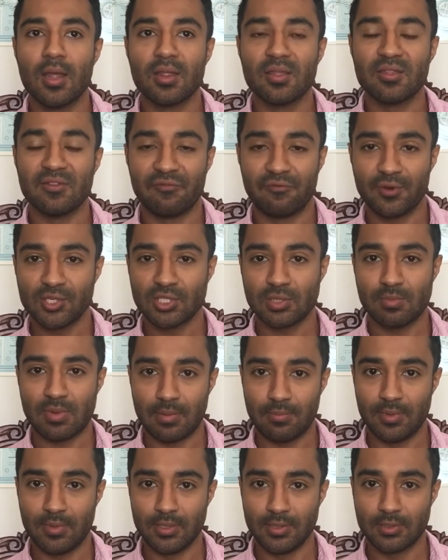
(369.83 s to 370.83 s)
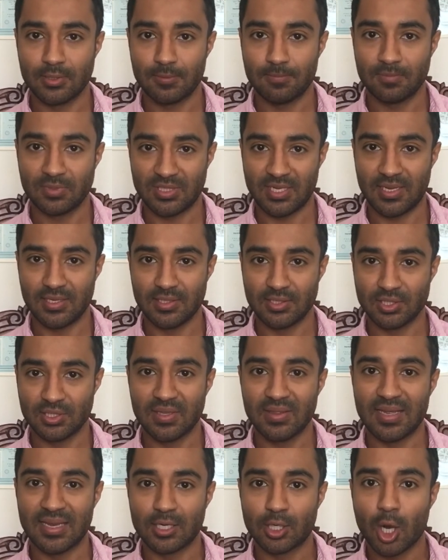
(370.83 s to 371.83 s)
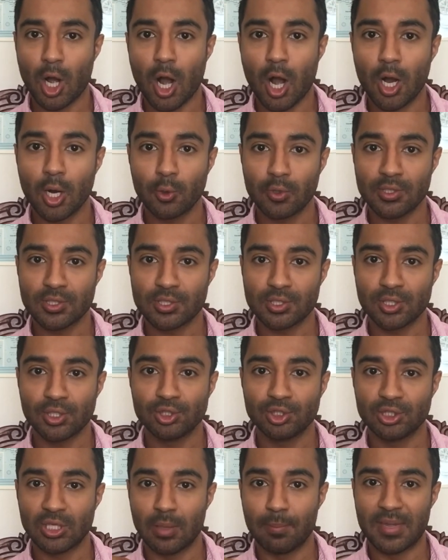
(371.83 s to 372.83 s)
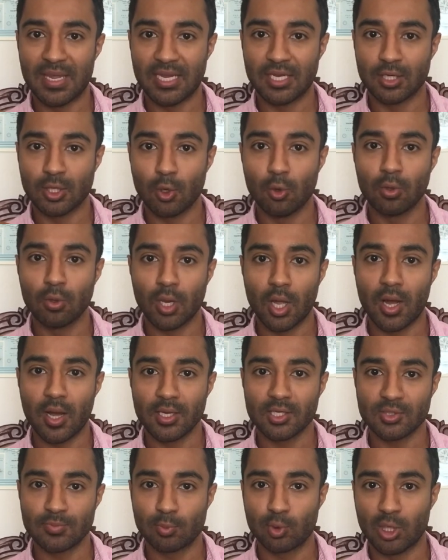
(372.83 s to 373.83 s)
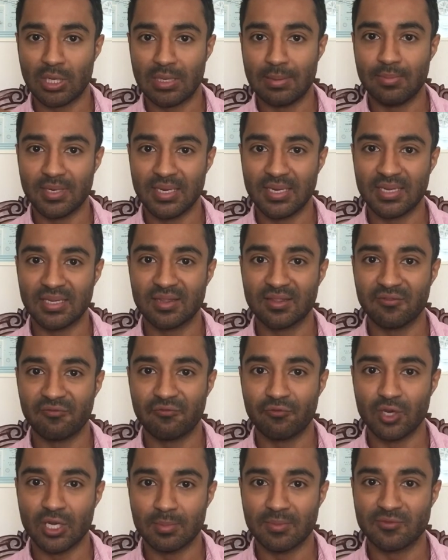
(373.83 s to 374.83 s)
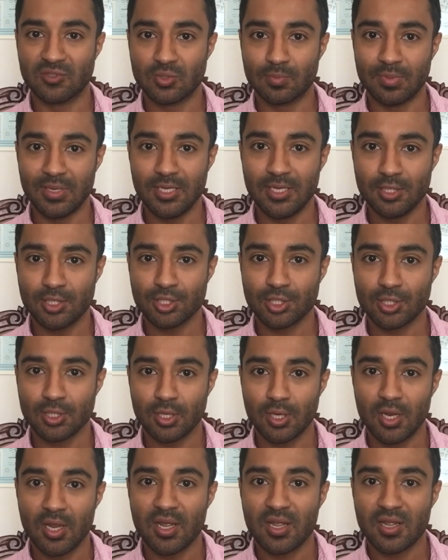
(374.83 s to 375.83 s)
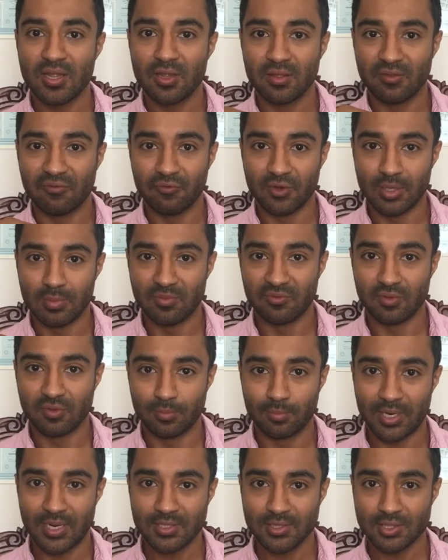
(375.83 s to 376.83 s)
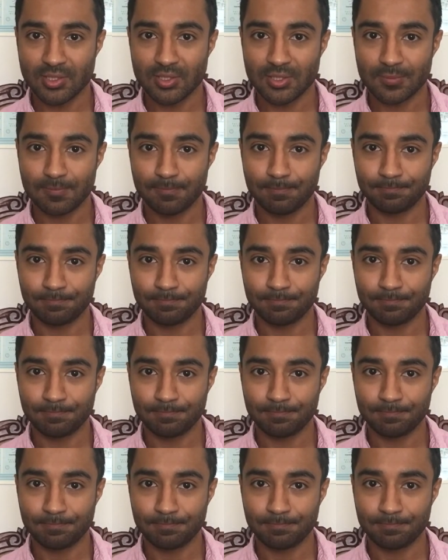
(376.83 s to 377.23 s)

The First Amendment says that Congress shall make no laws prohibiting the freedom of speech, the freedom of the press,